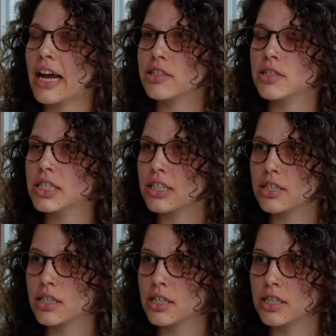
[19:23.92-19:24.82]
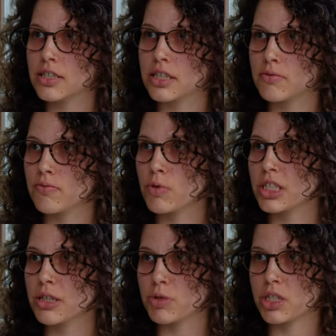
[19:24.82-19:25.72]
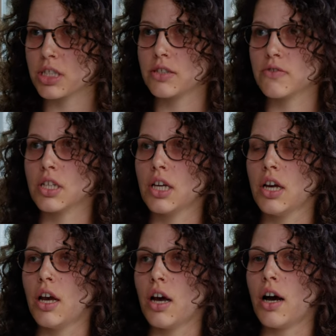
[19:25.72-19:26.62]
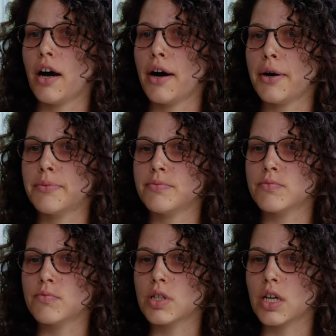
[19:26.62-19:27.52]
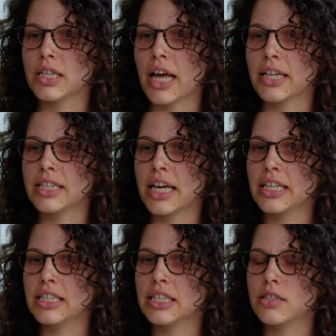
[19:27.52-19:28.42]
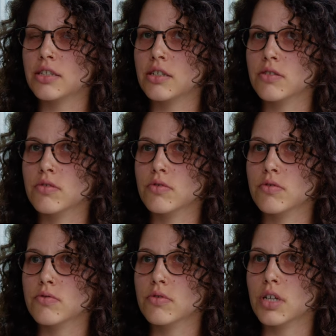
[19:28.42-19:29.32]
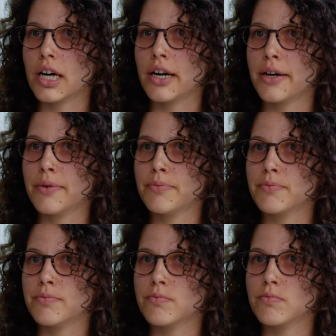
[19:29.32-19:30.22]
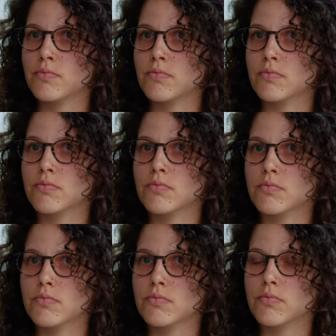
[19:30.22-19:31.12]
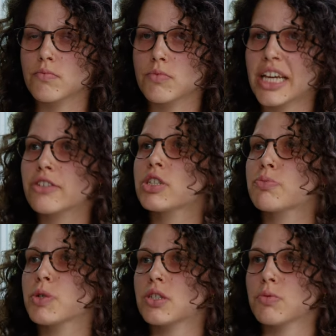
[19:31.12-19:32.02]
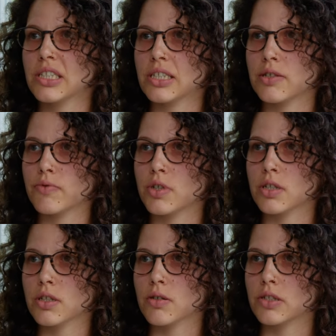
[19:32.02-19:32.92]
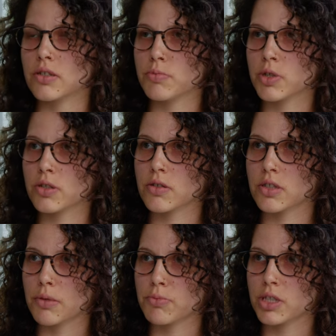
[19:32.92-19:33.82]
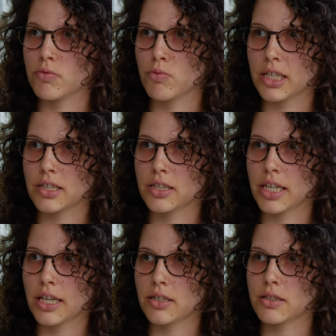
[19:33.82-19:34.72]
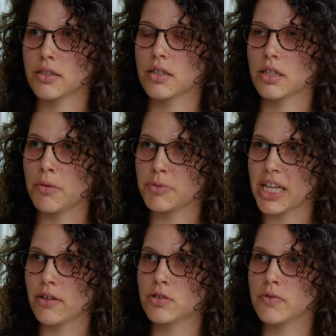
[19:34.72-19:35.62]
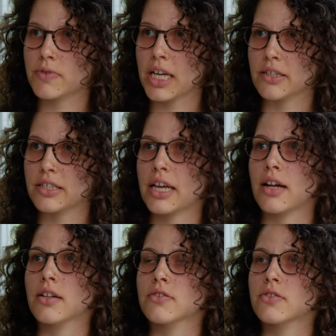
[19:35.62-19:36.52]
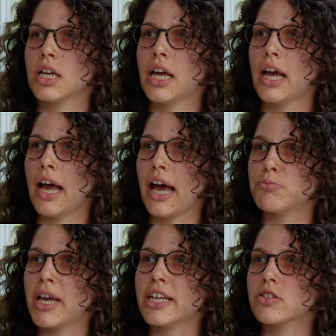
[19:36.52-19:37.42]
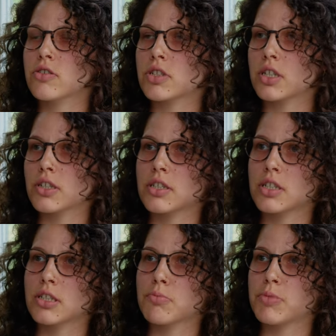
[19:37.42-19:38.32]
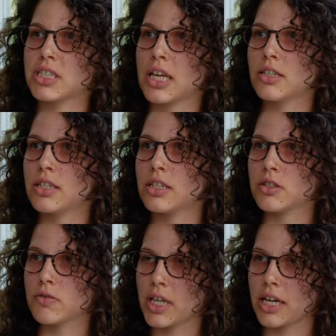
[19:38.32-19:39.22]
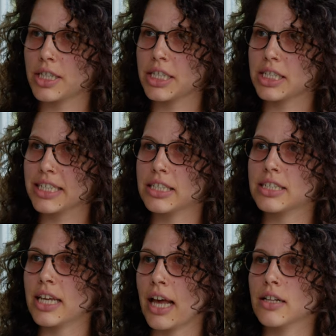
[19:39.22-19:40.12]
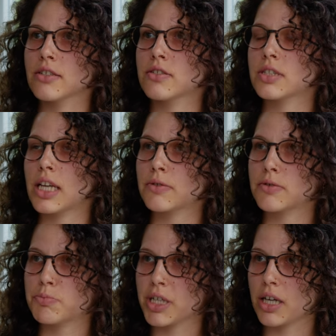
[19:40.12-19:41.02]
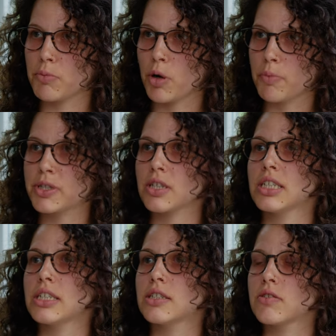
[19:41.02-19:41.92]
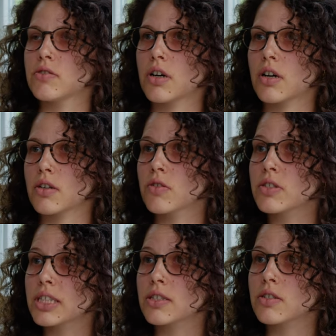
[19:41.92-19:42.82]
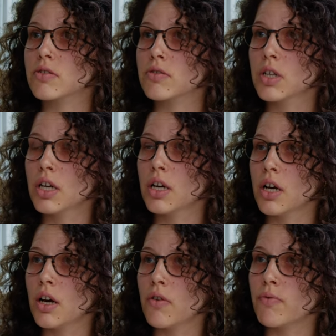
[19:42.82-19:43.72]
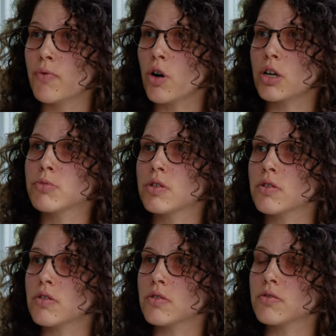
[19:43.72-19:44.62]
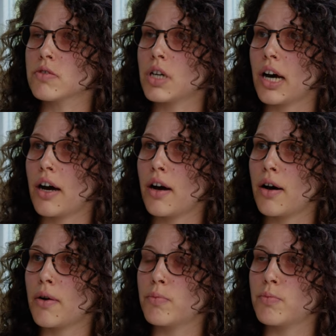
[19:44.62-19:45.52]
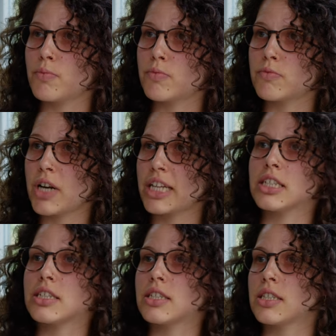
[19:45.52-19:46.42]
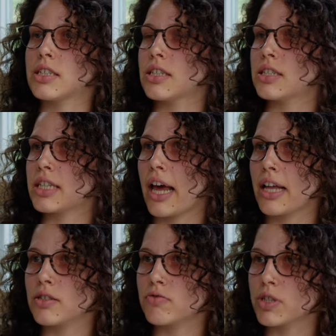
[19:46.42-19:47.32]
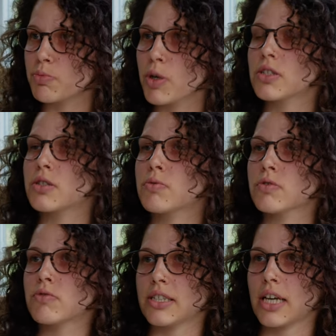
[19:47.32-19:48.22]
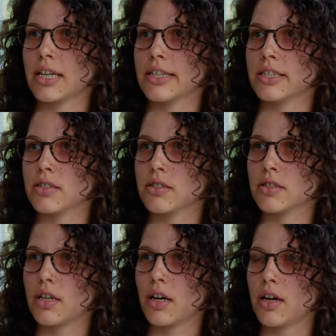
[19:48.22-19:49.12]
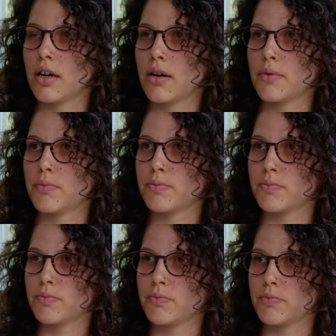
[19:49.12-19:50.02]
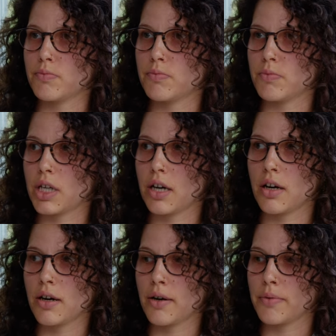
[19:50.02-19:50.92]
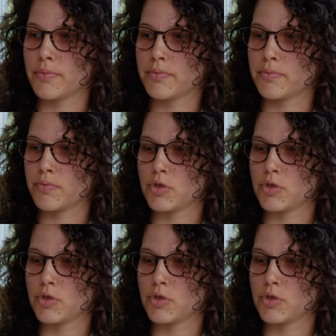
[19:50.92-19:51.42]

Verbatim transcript: air conditioners and mm-hmm. washing machines um, that they need to um, take responsibility for the cons- post-consumption waste that comes out of their sales and make sure a certain percentage of their yearly sales that become obsolete go- uh, goes into formal, um, registered, and responsible recycling uh, um,